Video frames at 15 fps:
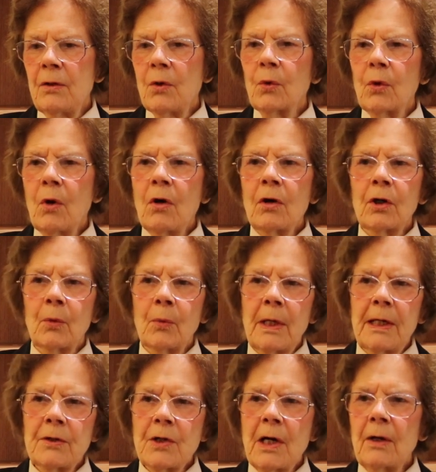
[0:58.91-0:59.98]
no longer
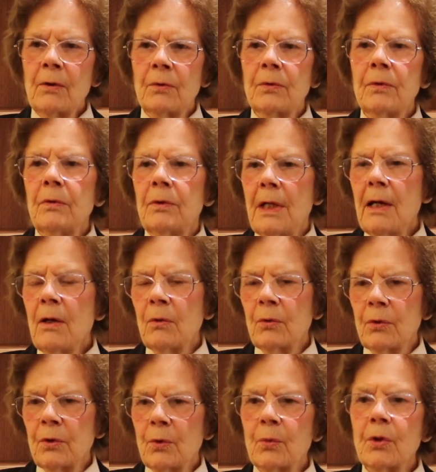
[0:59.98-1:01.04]
went
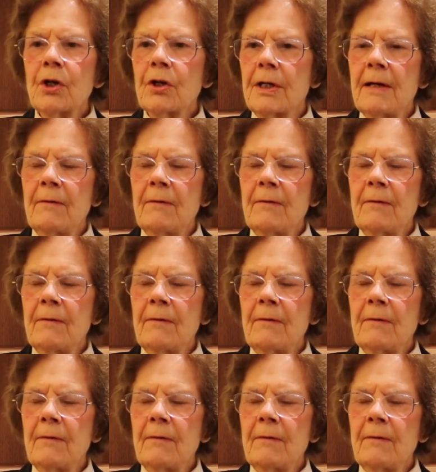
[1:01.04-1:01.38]
downtown to work